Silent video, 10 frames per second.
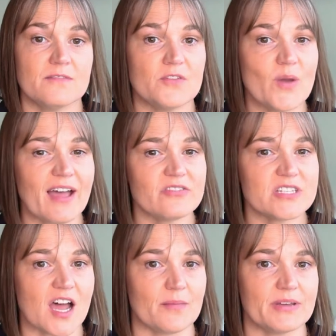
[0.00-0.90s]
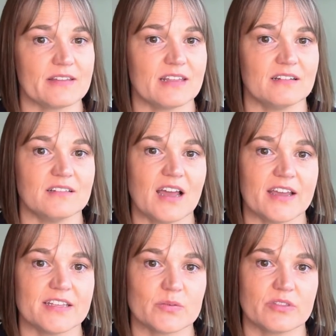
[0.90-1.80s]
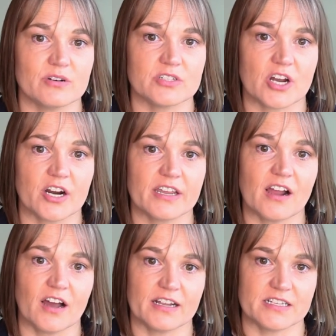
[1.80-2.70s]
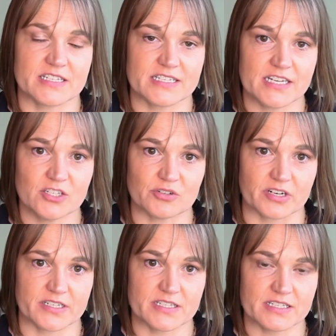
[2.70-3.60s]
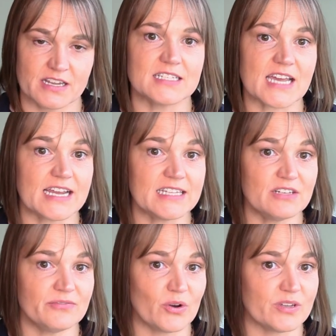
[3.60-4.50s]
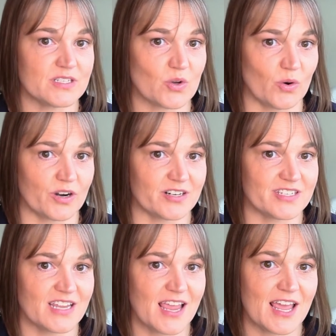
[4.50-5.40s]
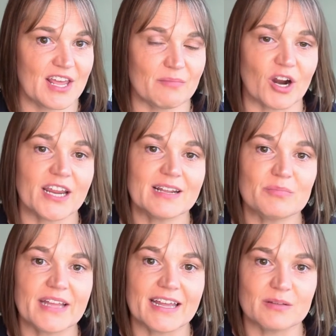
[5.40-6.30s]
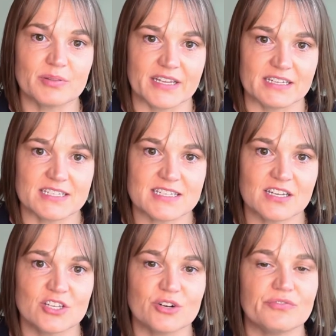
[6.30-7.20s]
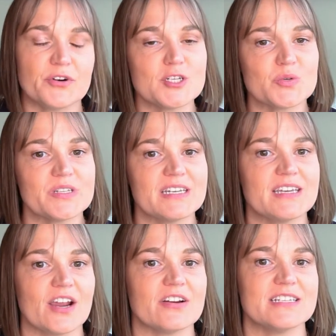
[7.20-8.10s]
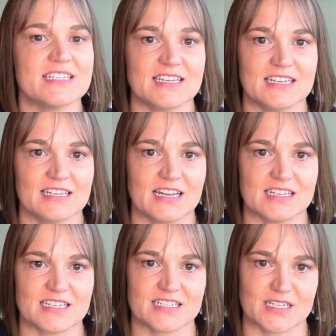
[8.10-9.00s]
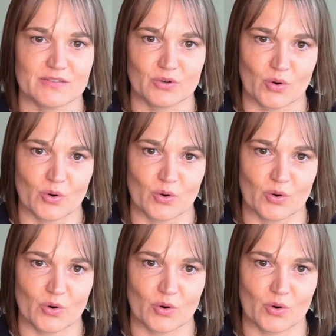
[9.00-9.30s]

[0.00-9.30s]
If you have a topic that aligns with your target audience's interests, a tightly focused course, and a marketing plan in place, you're virtually guaranteed a successful